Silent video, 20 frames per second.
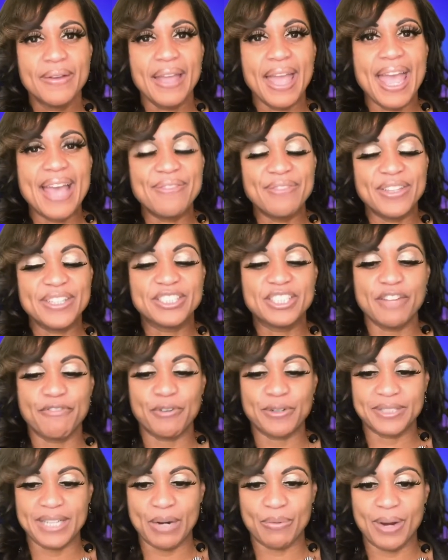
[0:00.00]
in the
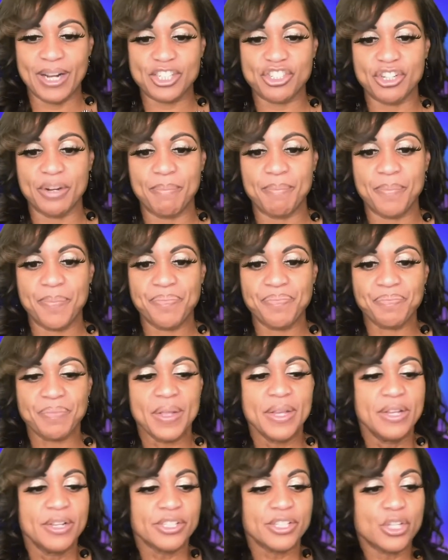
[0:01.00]
different direction.
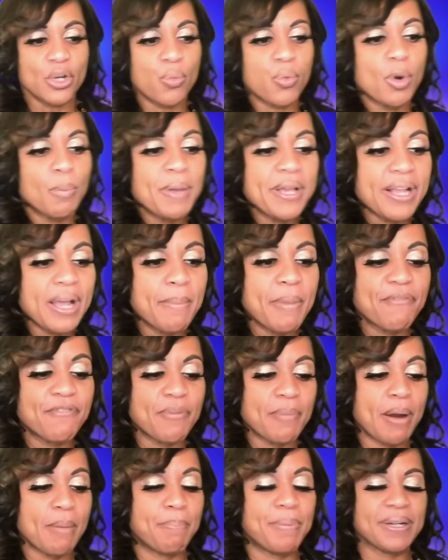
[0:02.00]
So we'll be coming
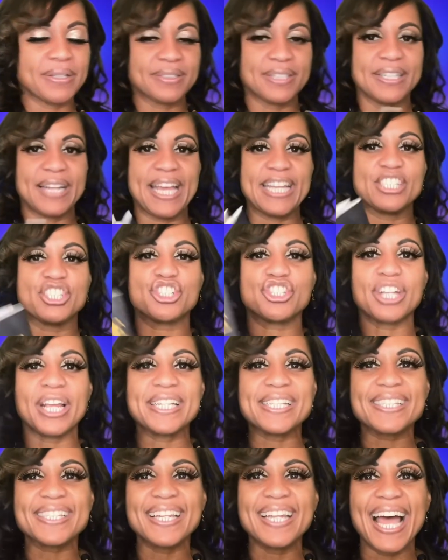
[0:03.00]
from our book today,
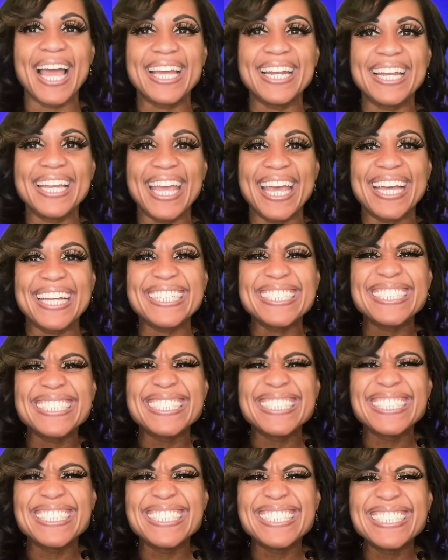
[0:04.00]
Chase the Lion again.
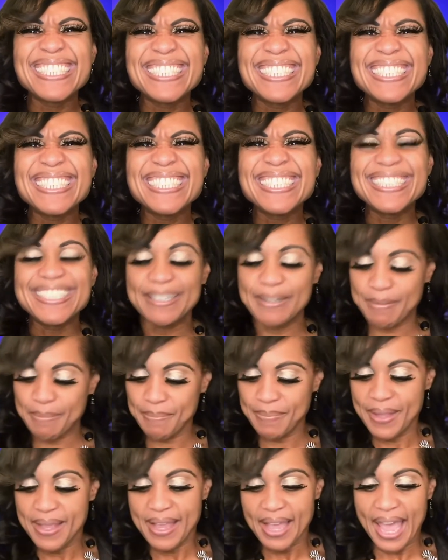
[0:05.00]

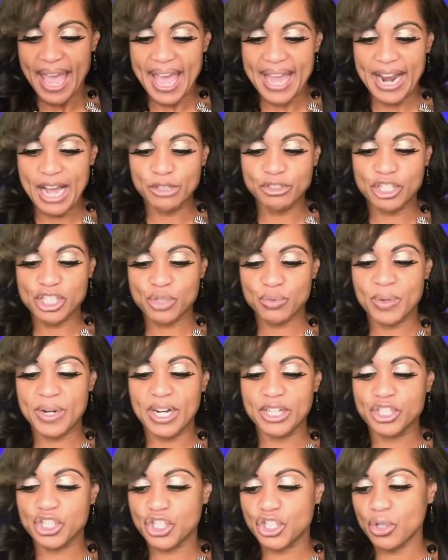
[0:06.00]
And I'll just read
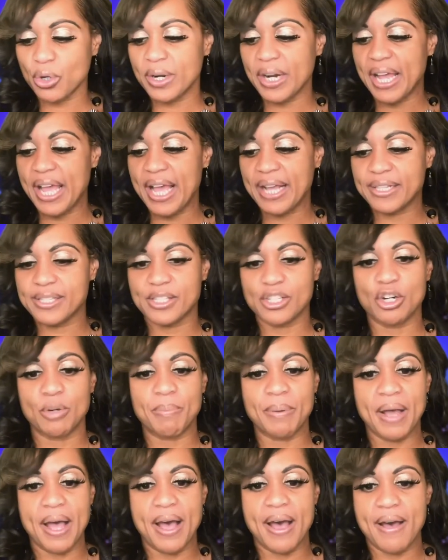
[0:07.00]
a short
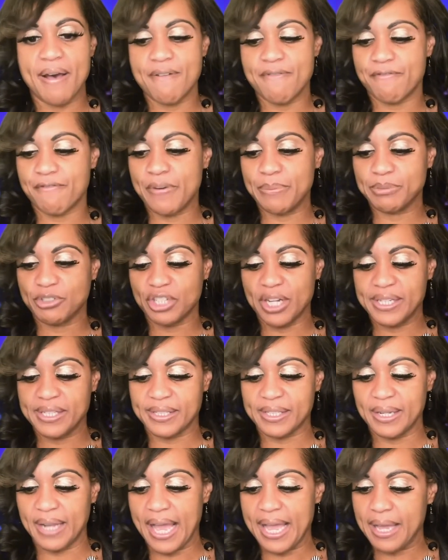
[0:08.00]
excerpt from Chase
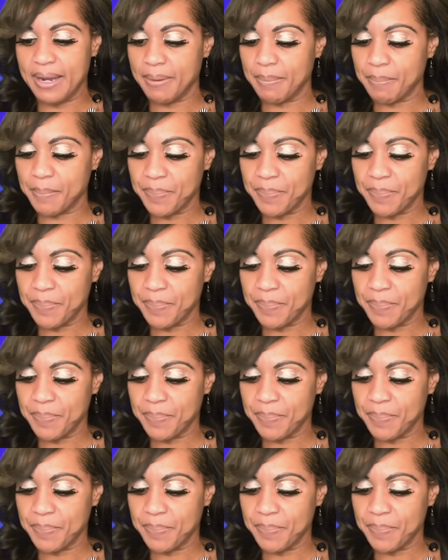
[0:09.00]
the Lion.